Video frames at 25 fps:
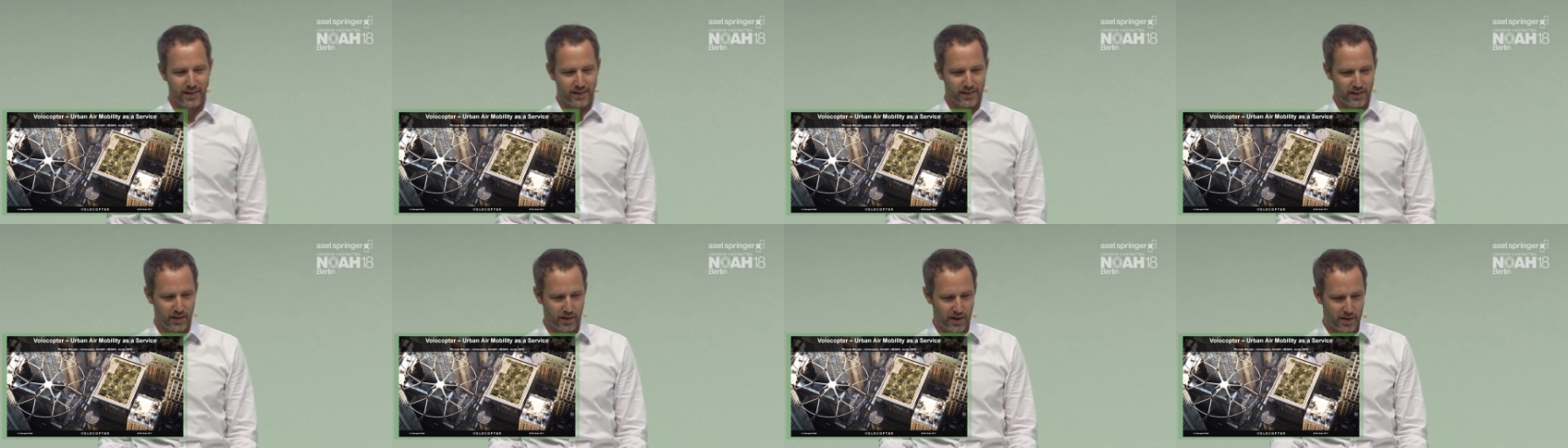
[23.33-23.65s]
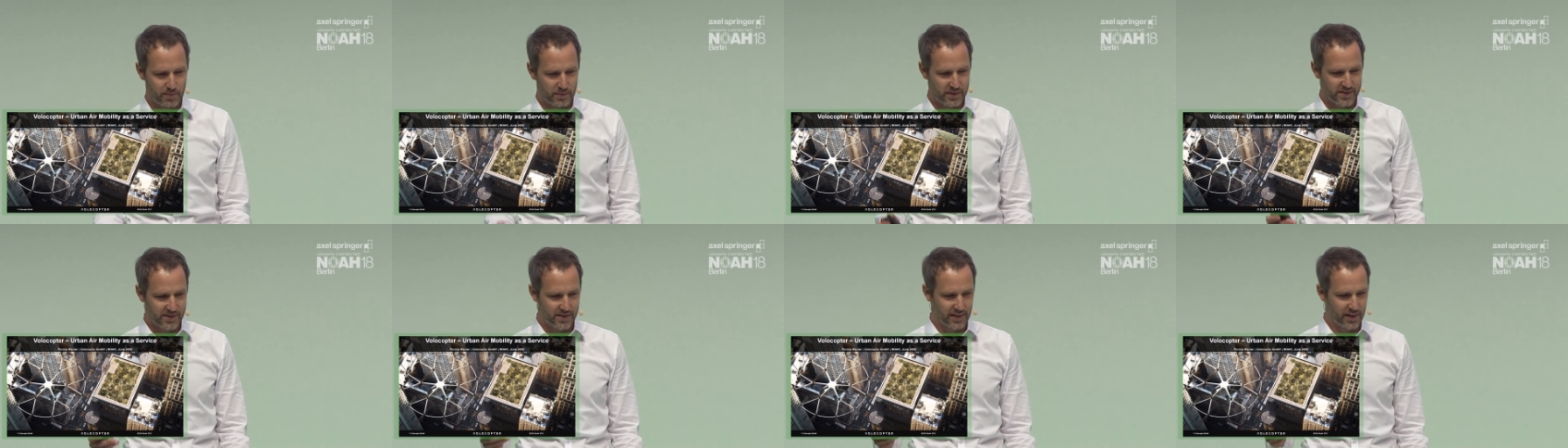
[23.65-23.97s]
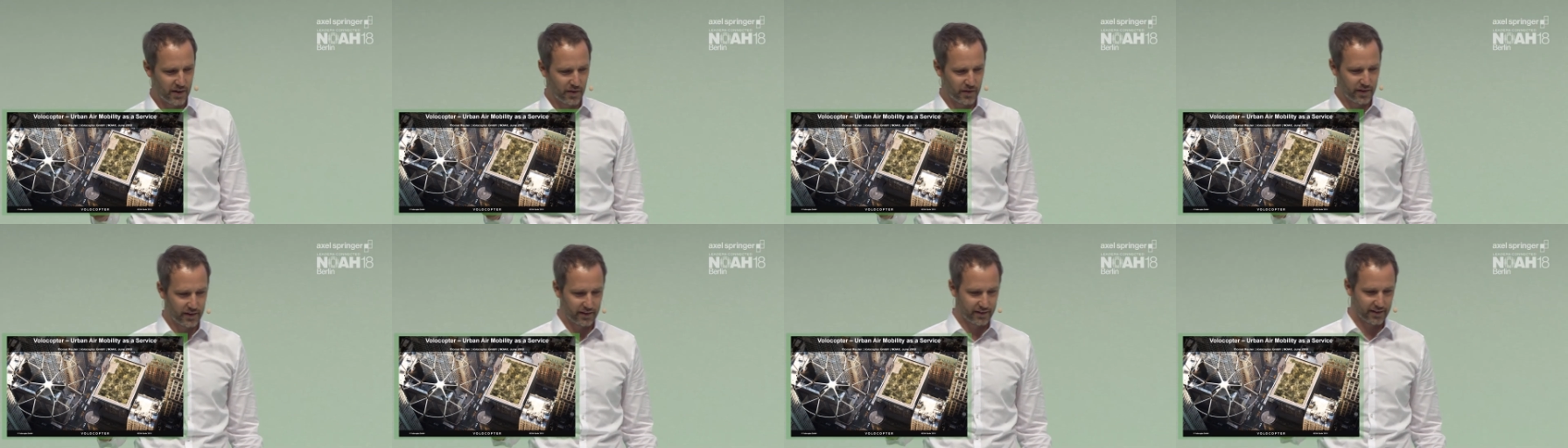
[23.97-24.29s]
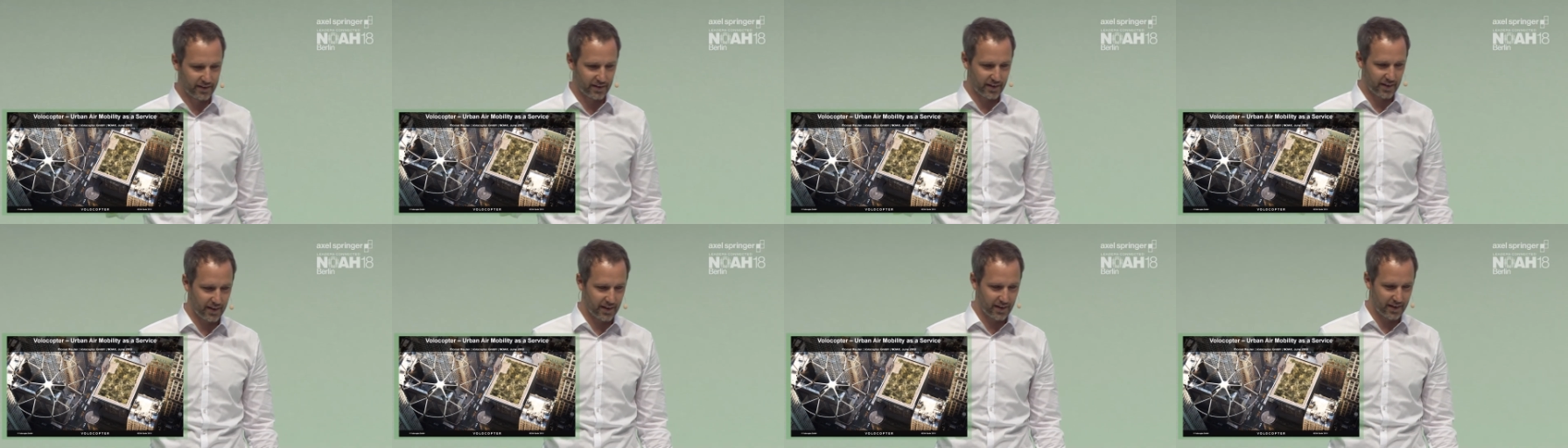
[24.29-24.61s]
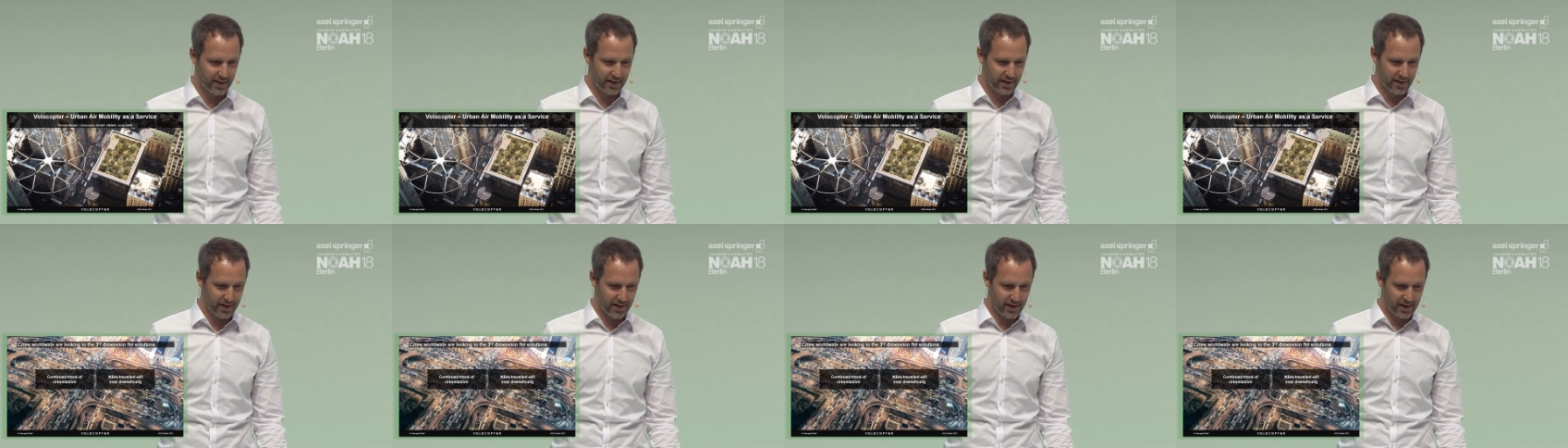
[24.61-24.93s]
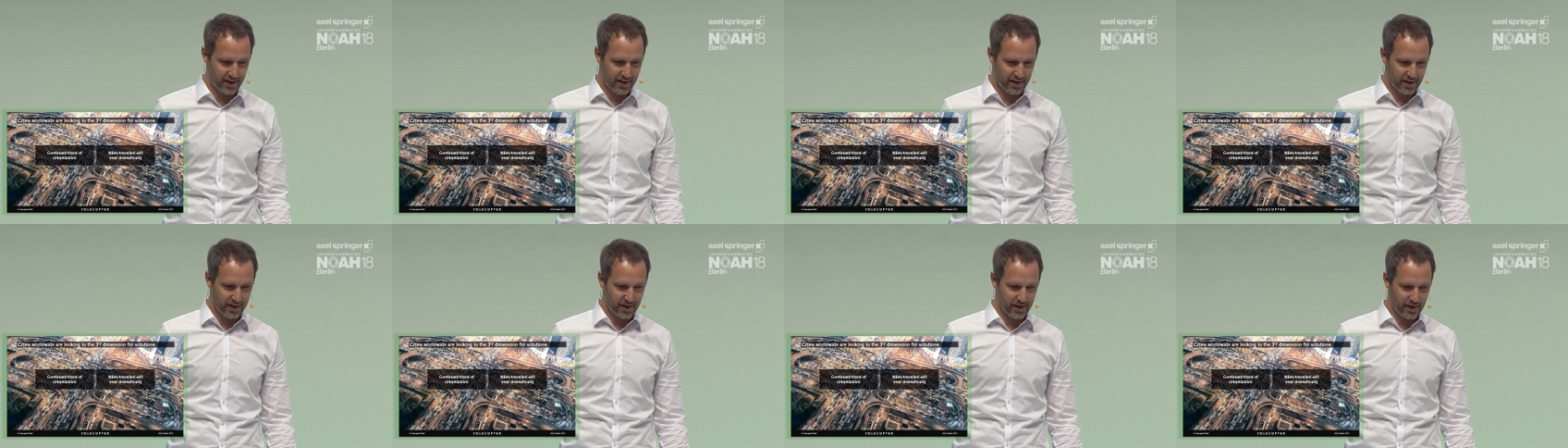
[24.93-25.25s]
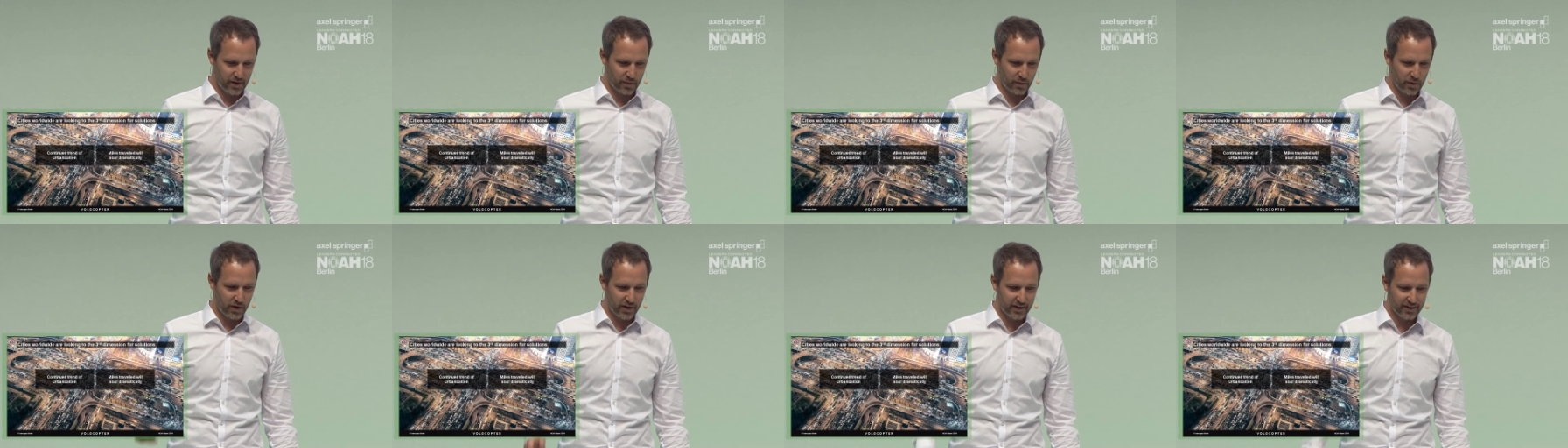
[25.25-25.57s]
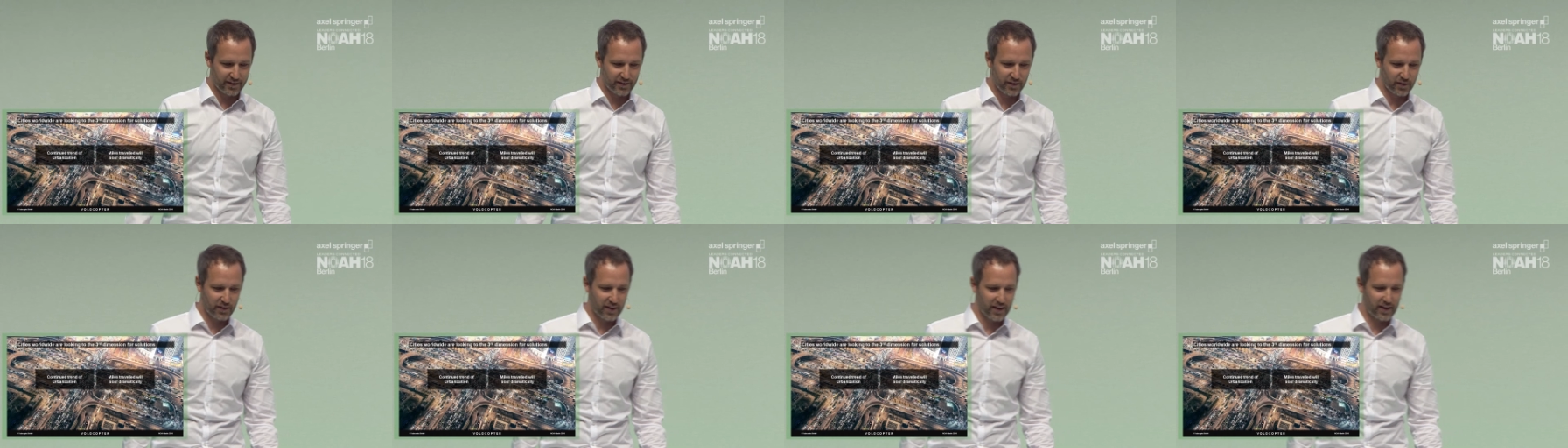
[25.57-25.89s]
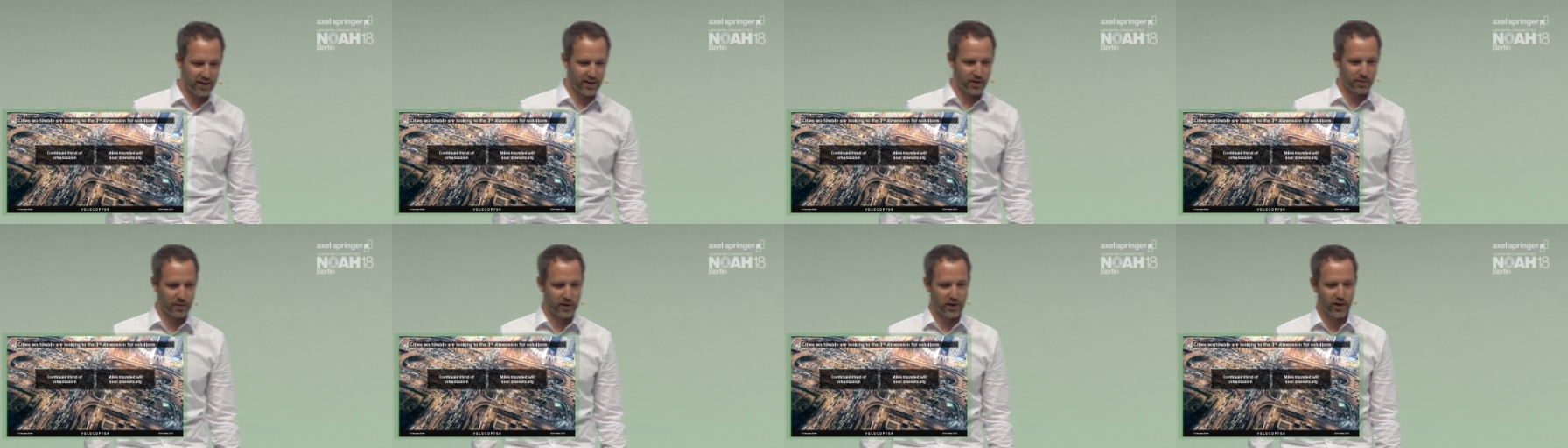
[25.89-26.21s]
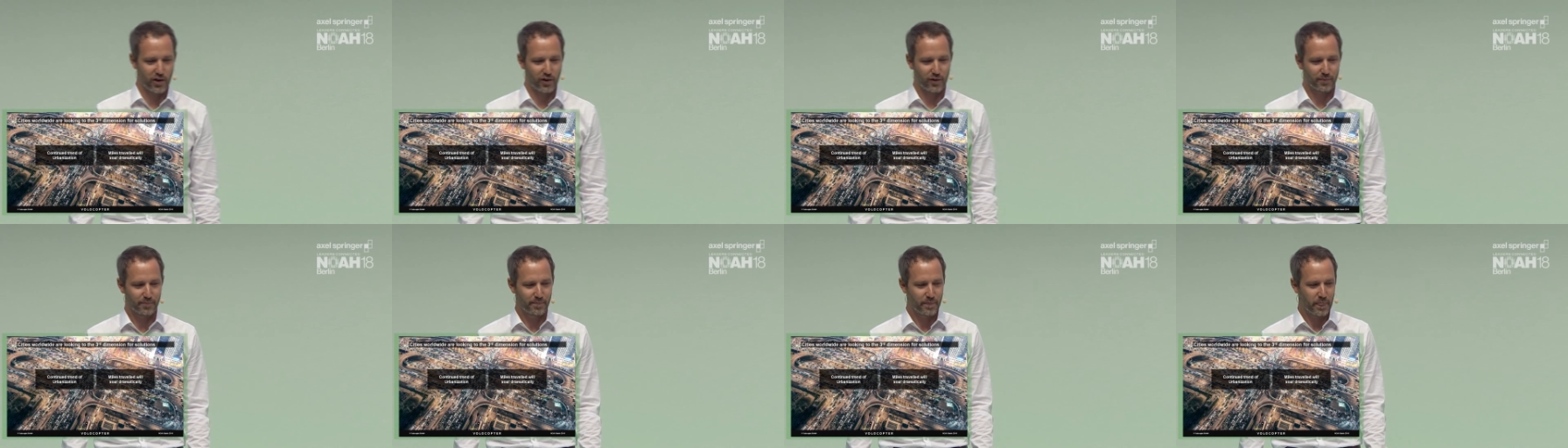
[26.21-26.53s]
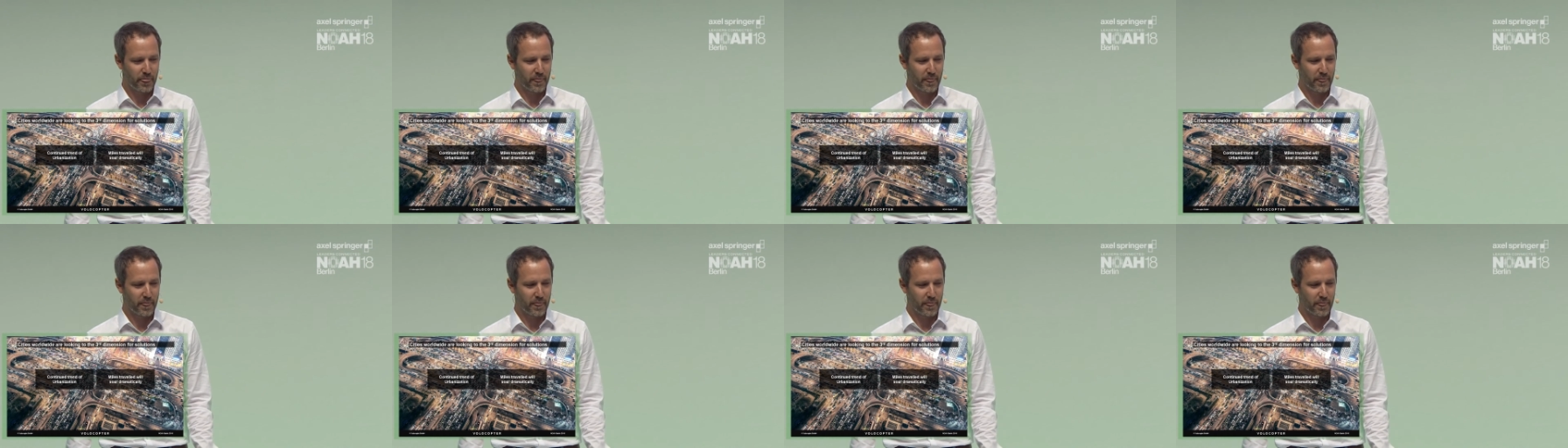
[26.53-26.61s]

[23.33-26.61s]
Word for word: Now, let me see how this uh, works. OK, here we go.